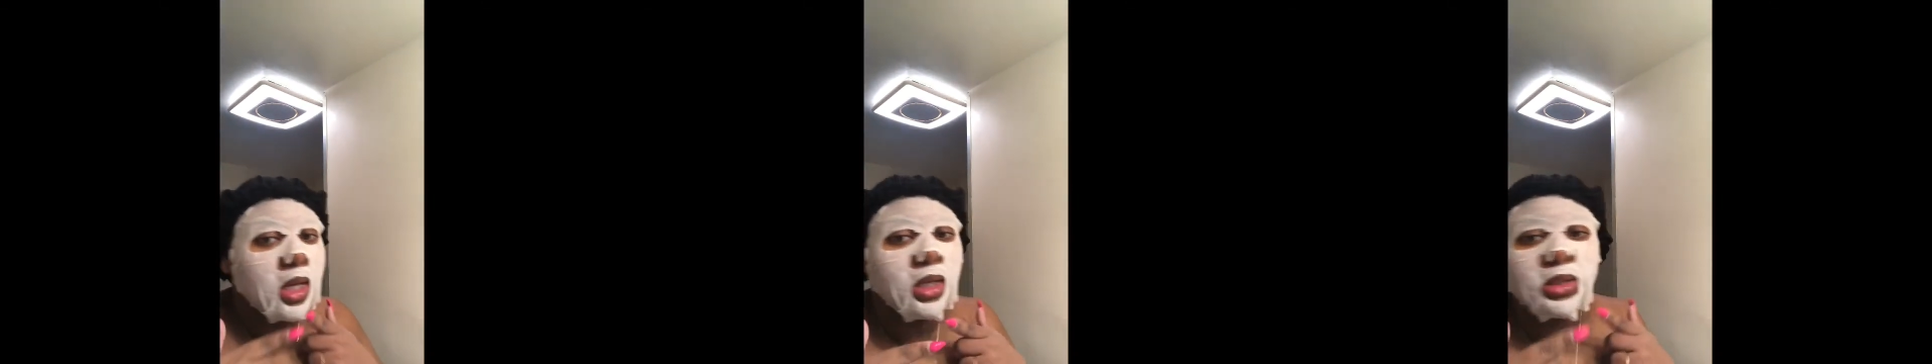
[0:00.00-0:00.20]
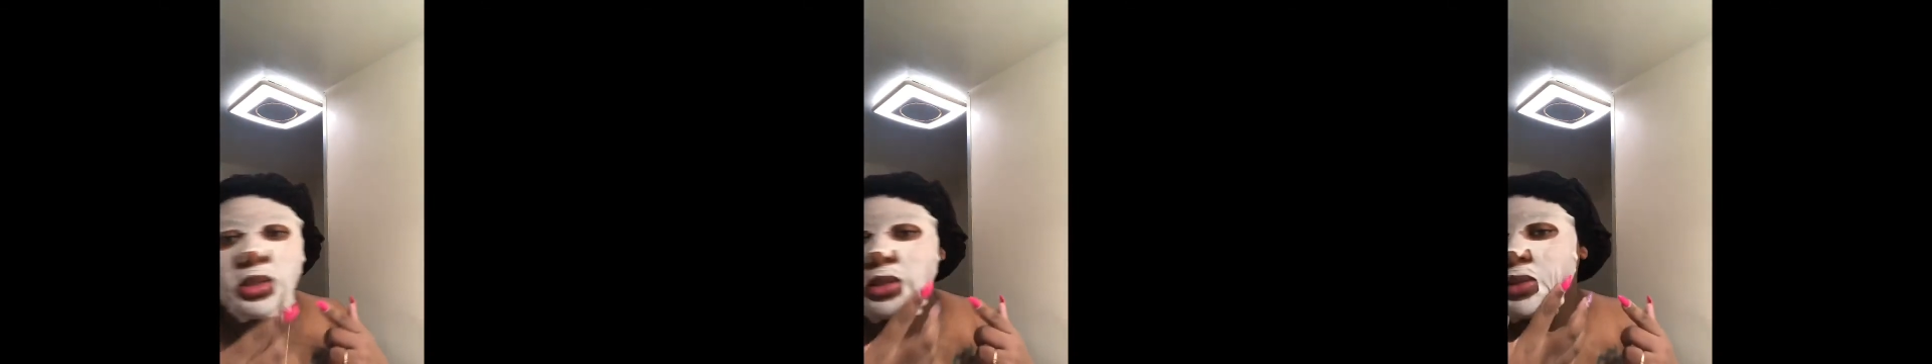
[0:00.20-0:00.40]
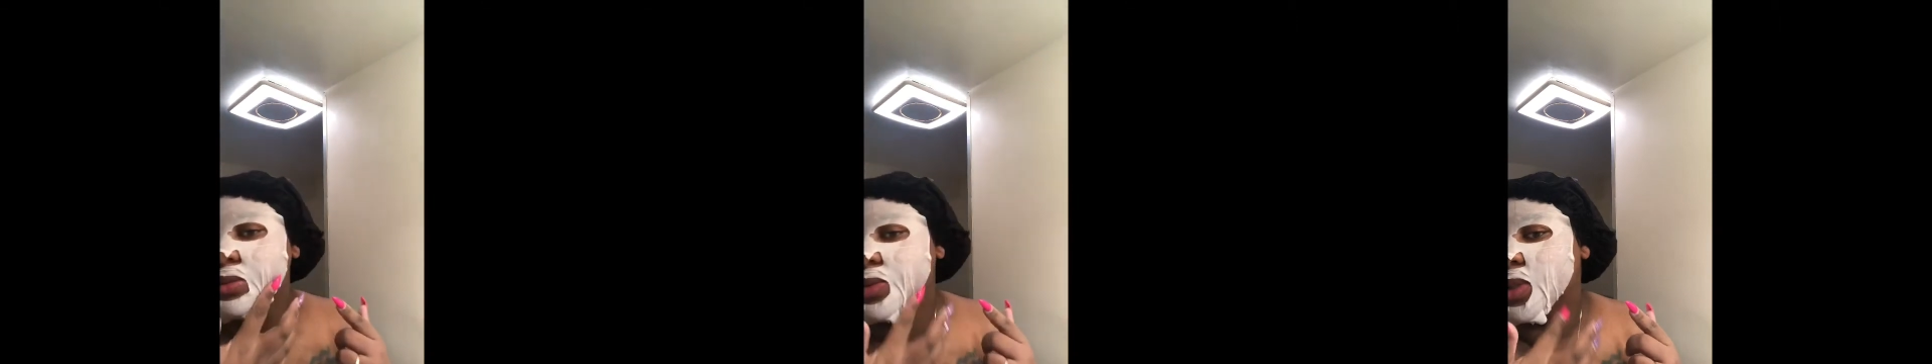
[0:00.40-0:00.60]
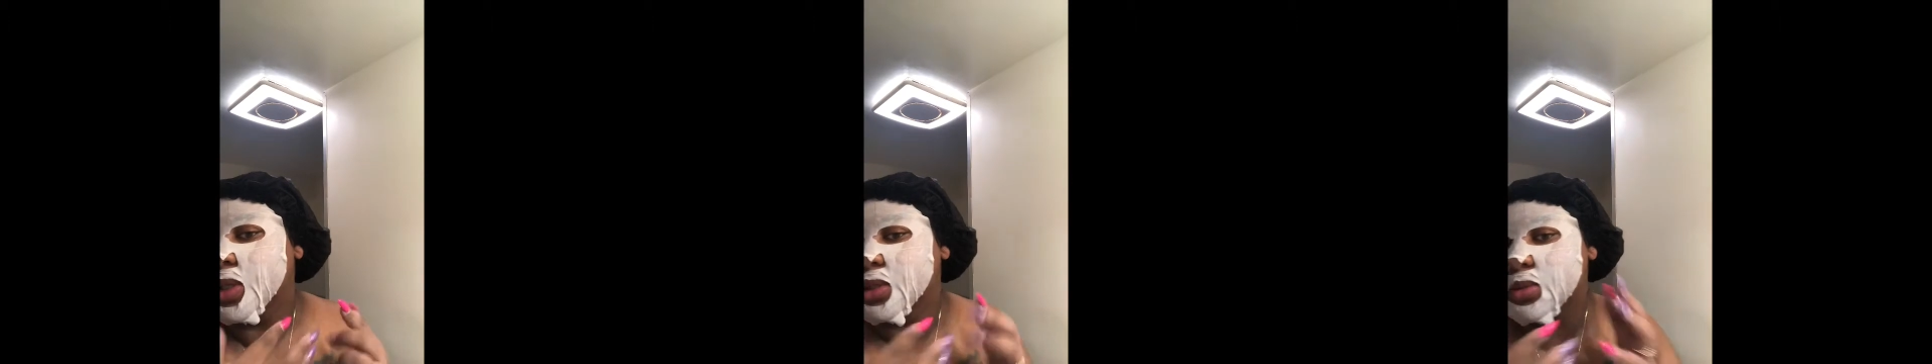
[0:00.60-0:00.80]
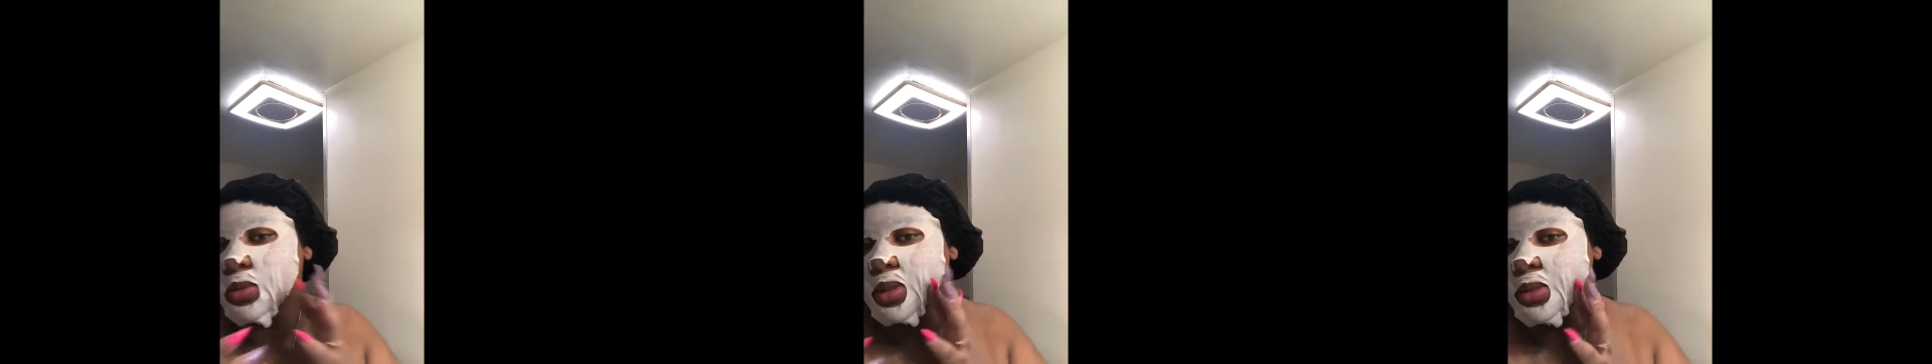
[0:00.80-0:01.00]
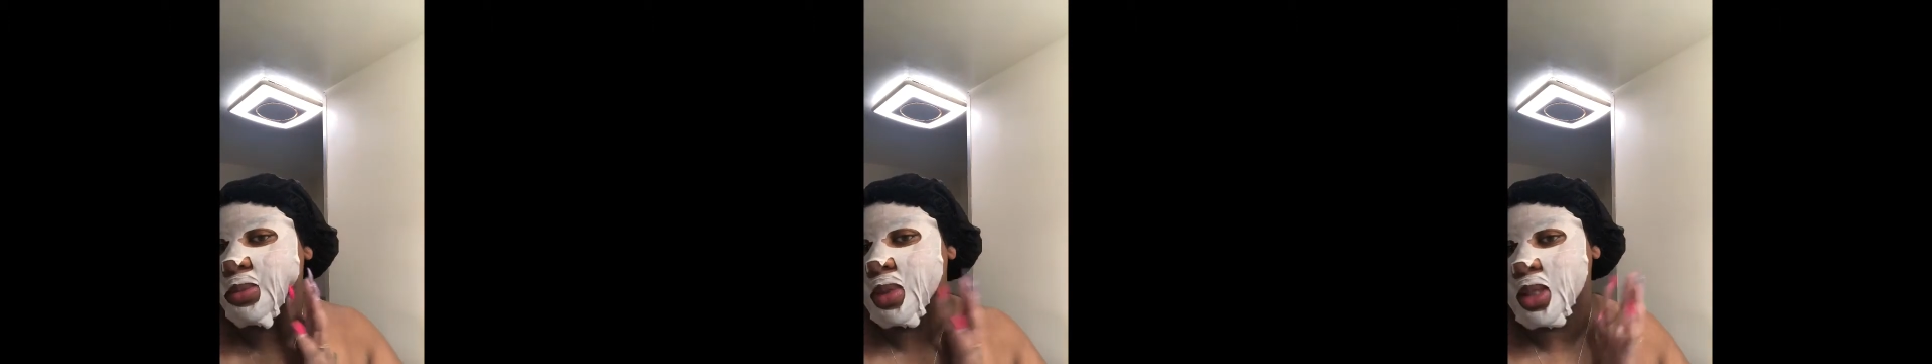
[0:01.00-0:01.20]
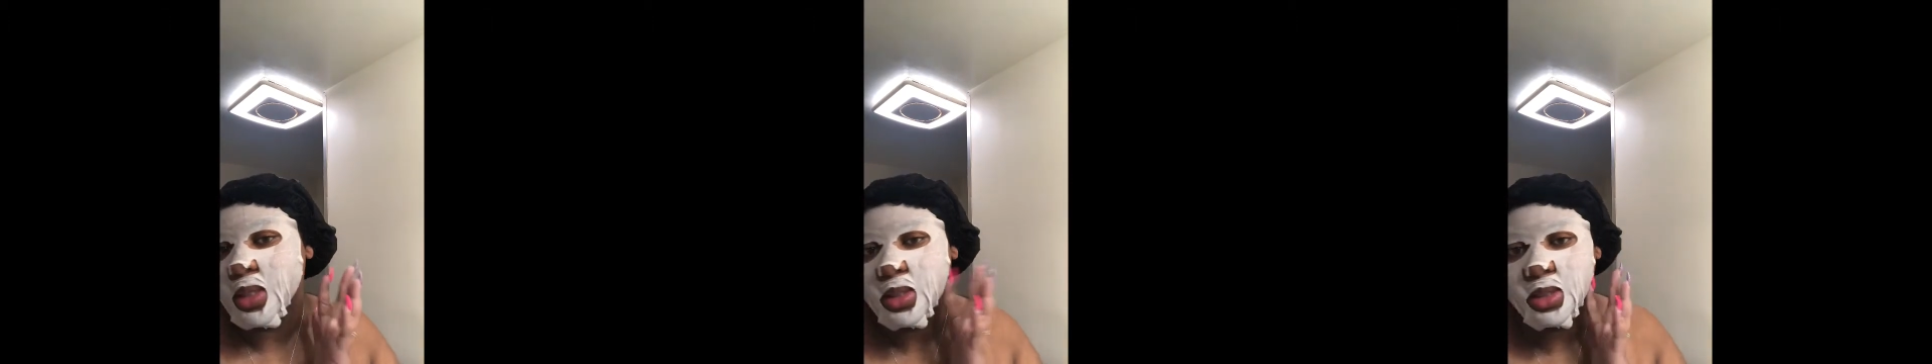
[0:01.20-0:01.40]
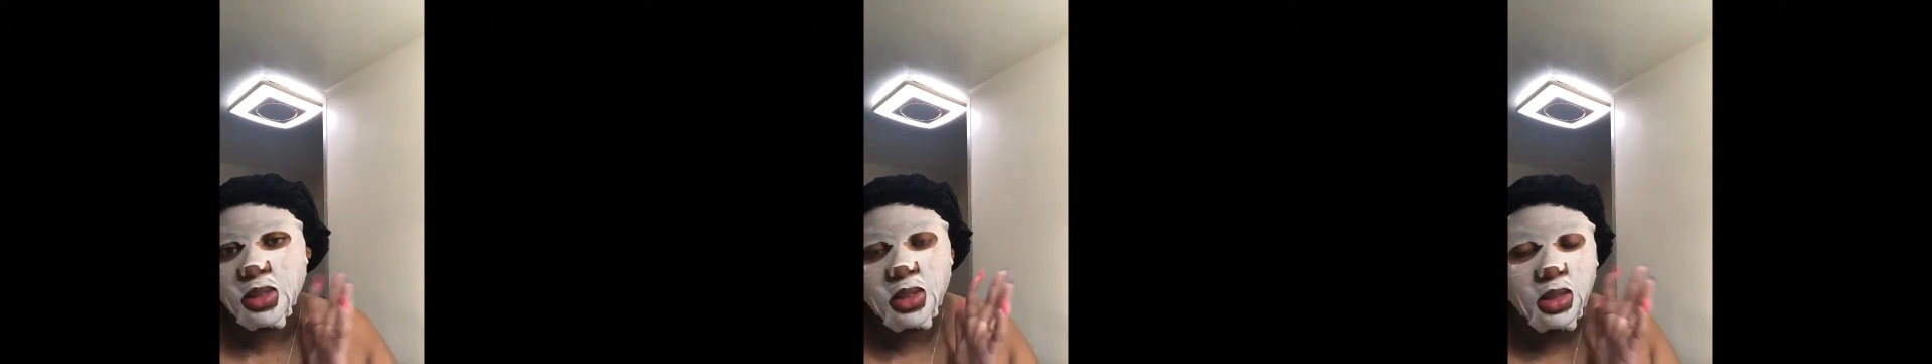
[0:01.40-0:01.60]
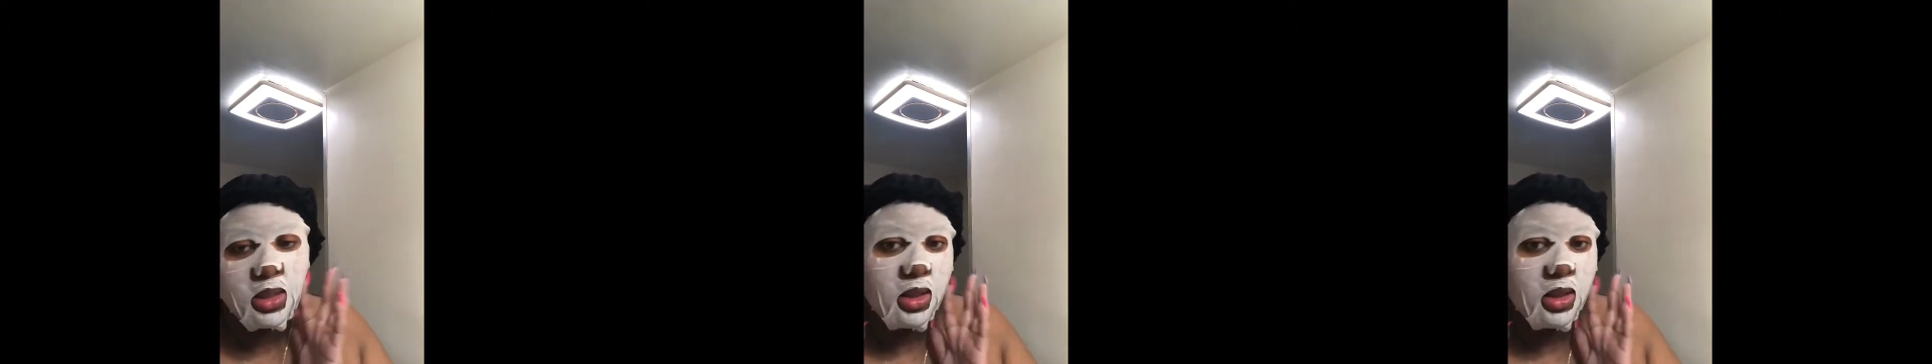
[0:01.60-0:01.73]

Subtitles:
actually on for like 20 minutes.